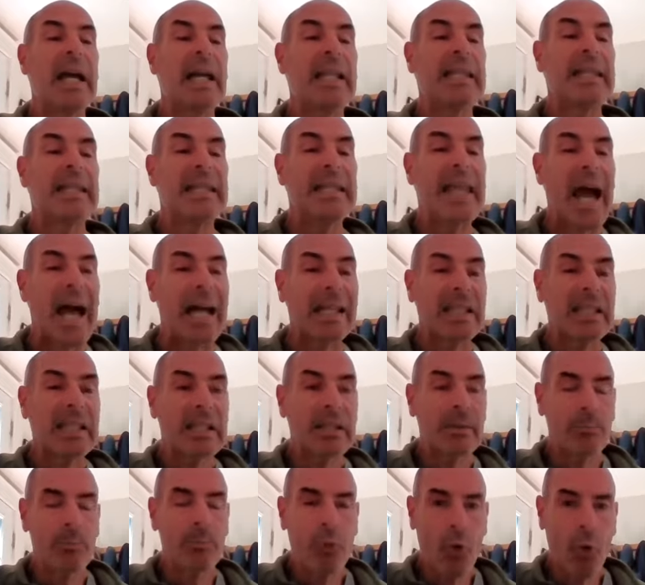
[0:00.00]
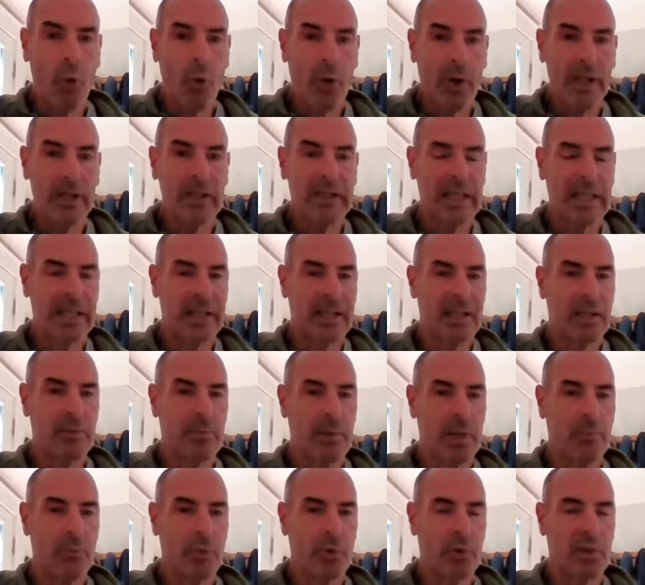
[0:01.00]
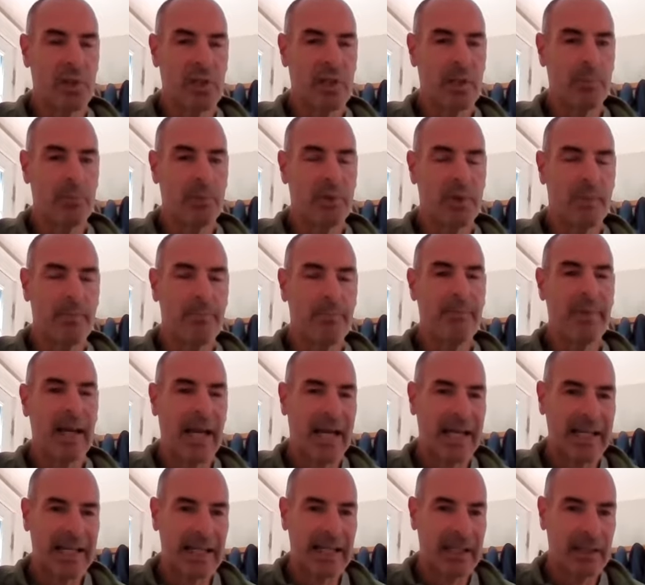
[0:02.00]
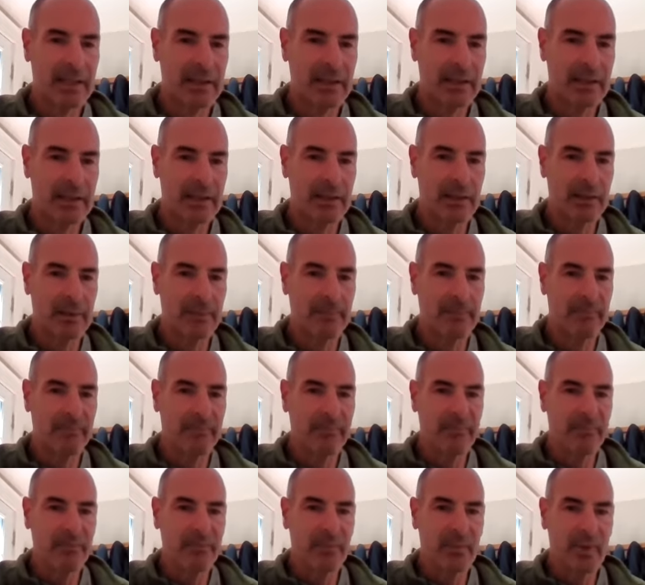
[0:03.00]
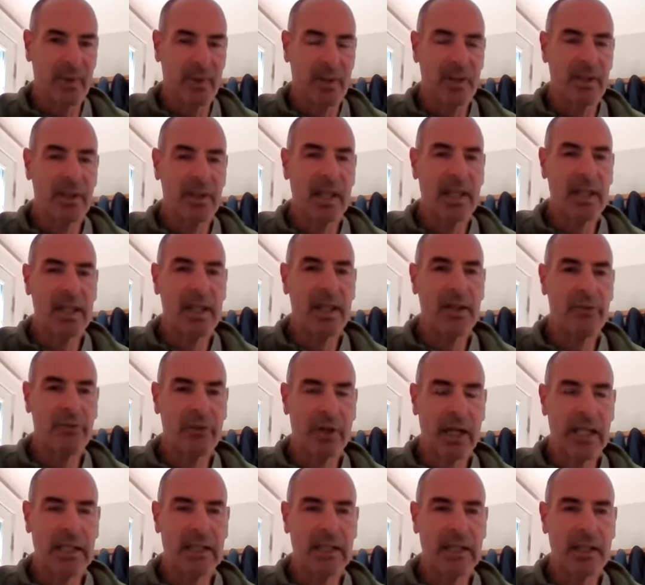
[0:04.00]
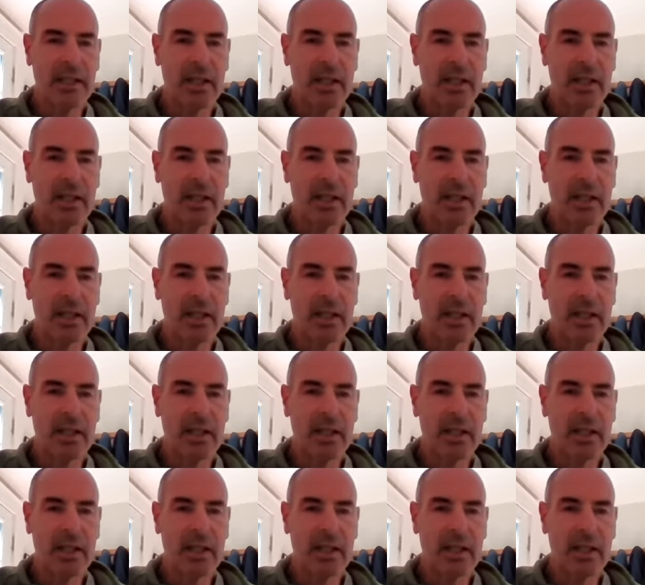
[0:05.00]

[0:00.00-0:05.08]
That point tends to be more symptomatic than liver 8.